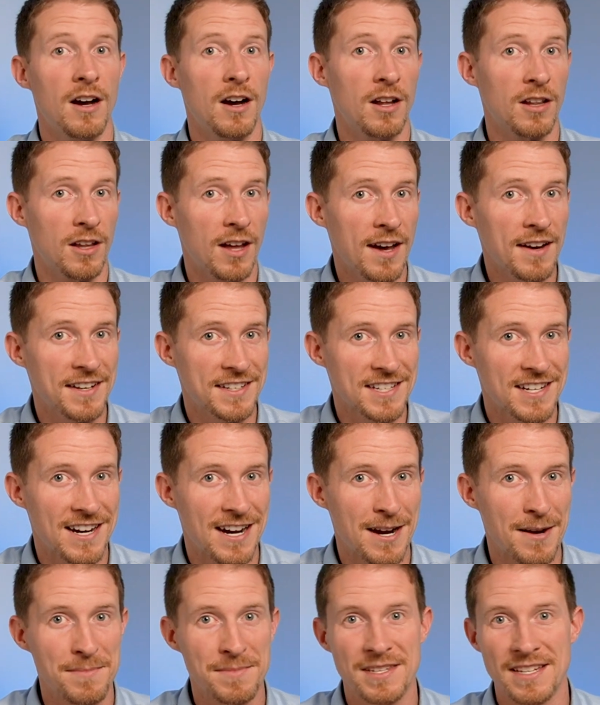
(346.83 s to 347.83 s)
A lot of
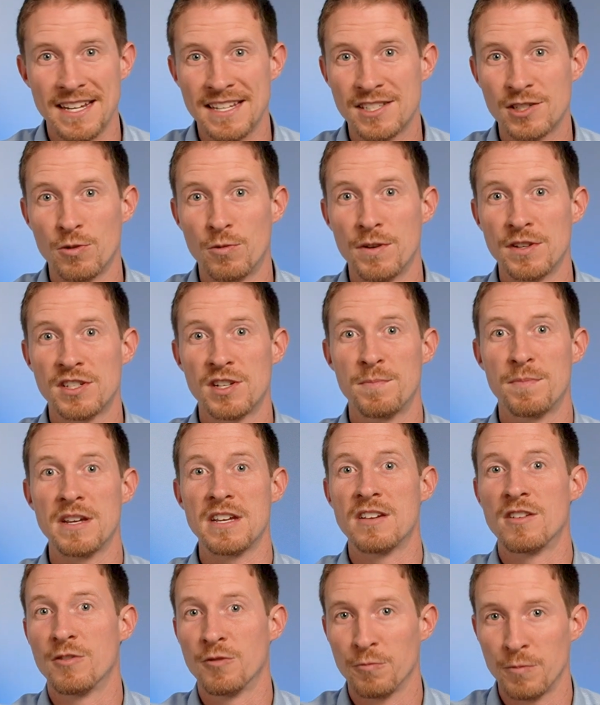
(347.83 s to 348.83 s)
times it's going to
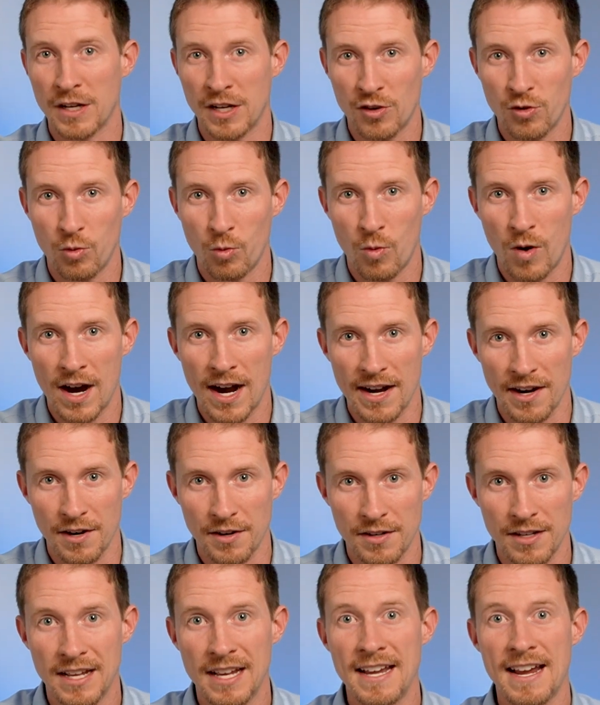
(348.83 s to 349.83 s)
be
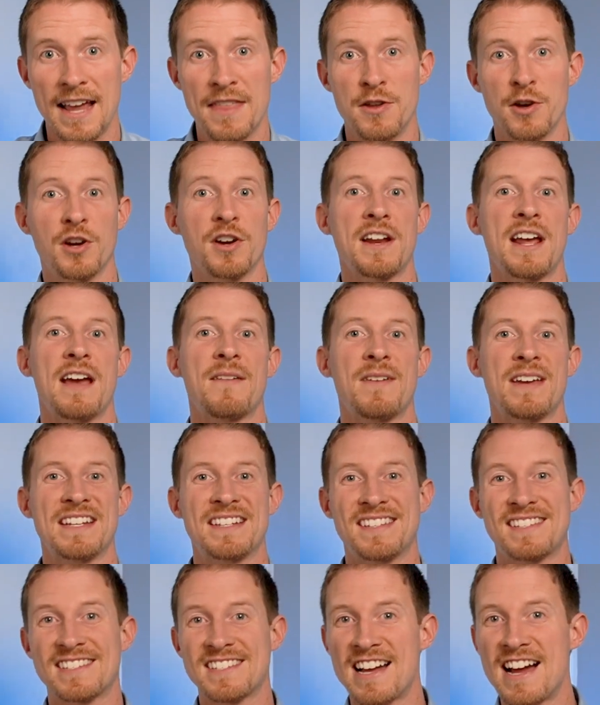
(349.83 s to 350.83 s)
required. And they're going to have a
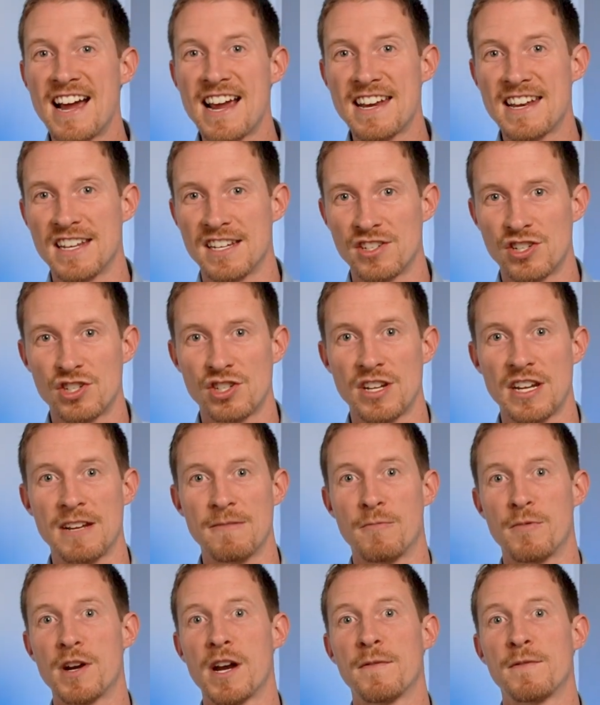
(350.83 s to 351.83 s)
sign-in
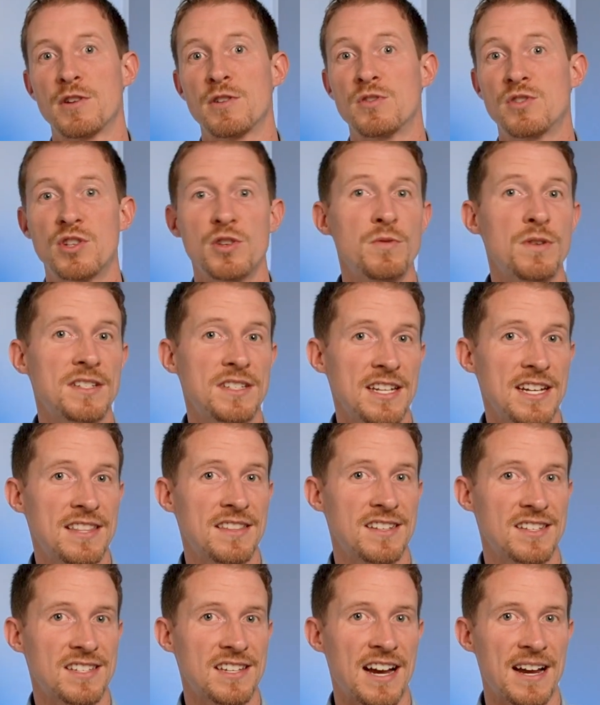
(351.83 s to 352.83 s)
sheet whenever you do
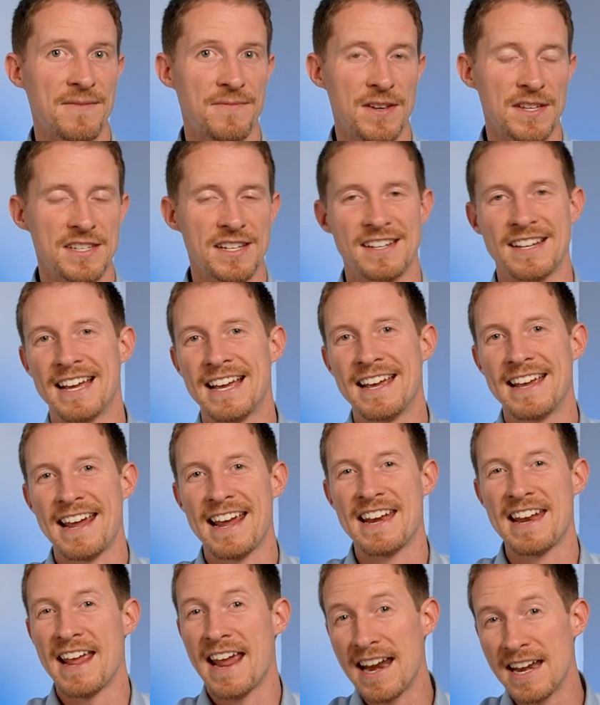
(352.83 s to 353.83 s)
attend the site visit.
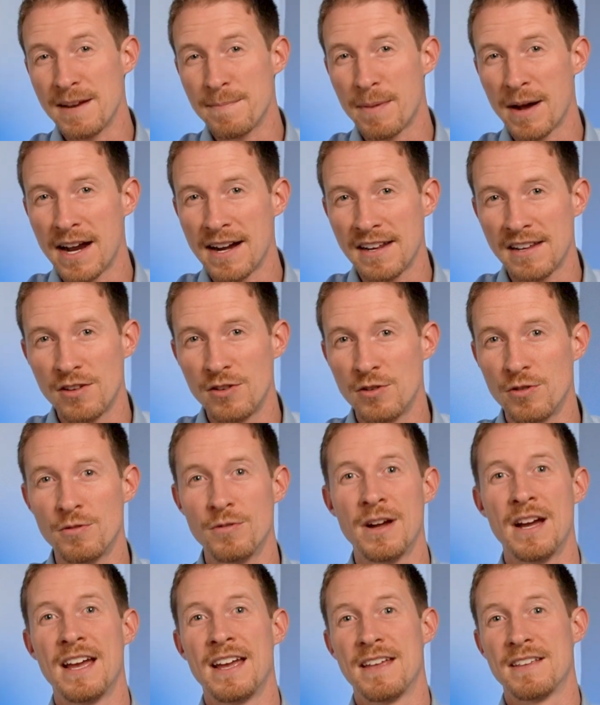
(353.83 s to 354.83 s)
And anybody
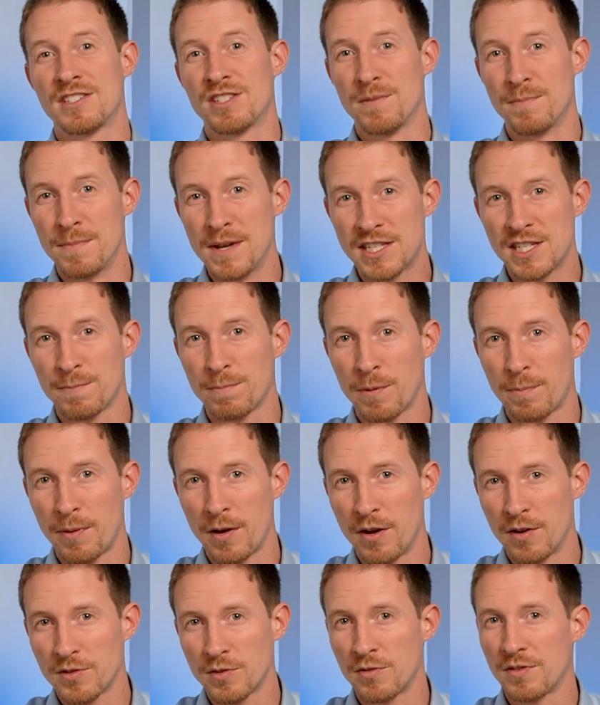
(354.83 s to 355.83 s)
who submits a
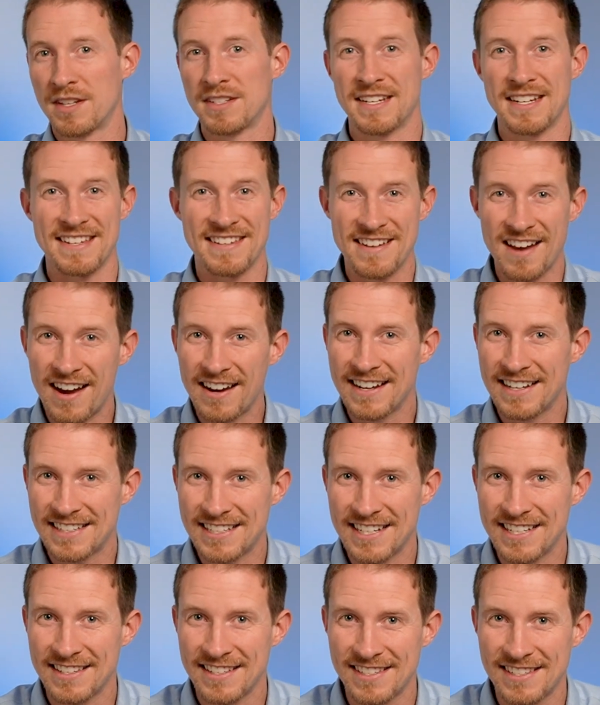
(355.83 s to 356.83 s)
proposal that did not
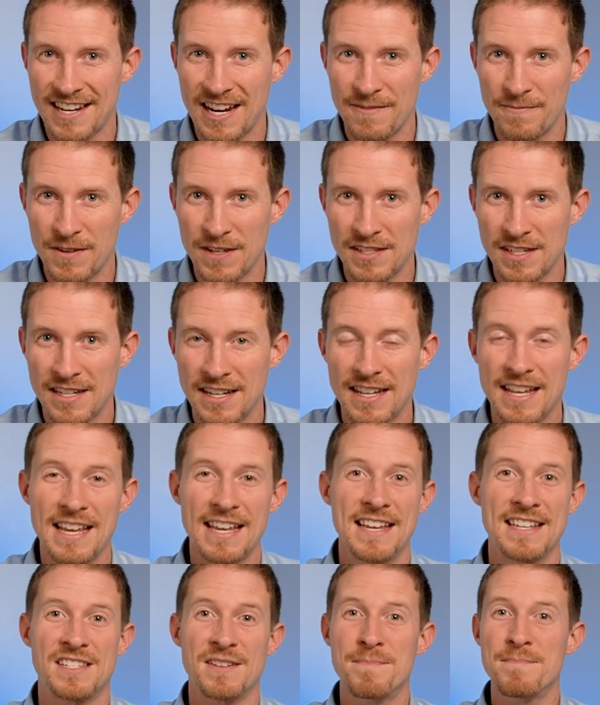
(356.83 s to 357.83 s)
attend the site visit
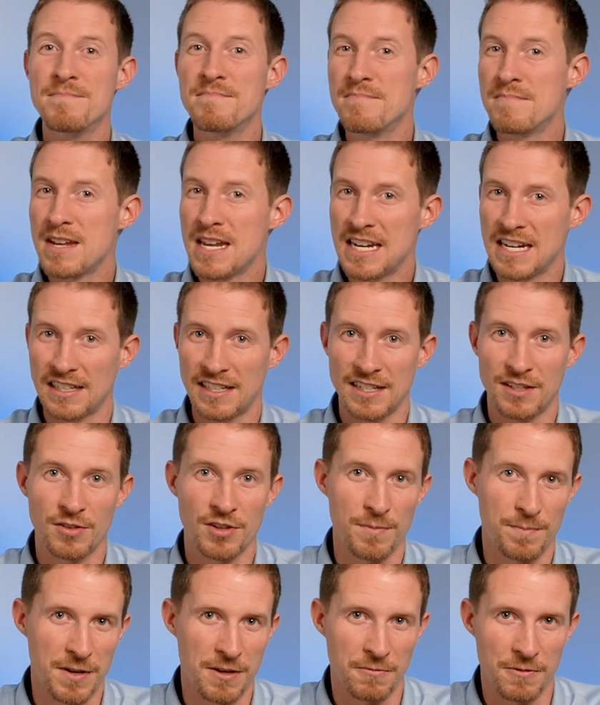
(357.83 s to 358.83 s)
is immediately
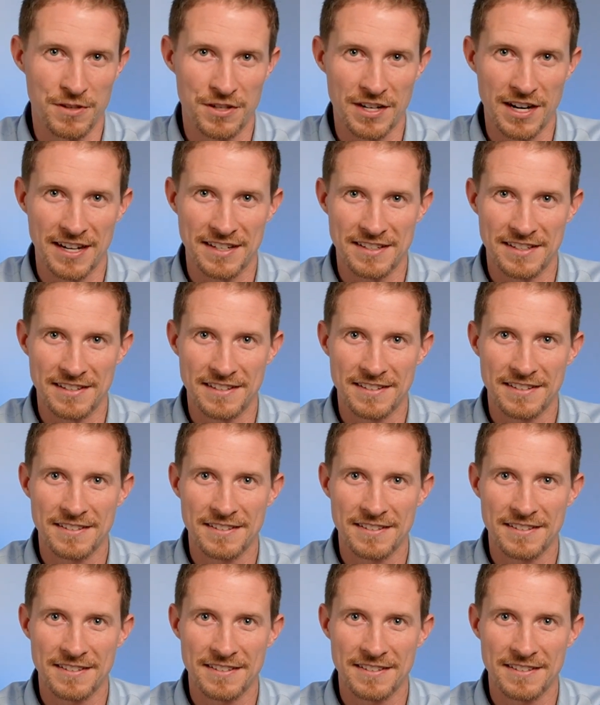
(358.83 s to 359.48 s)
going to be rejected.